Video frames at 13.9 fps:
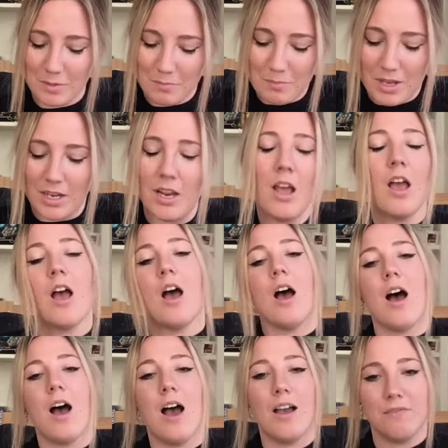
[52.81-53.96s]
But
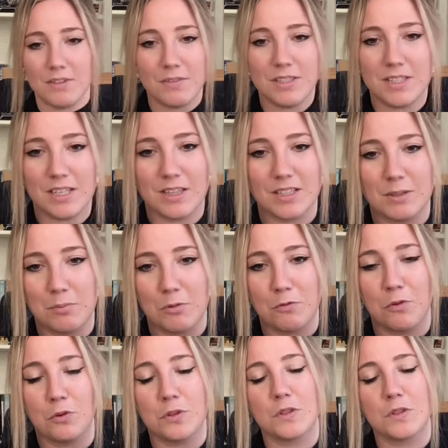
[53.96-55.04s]
I've never done this before,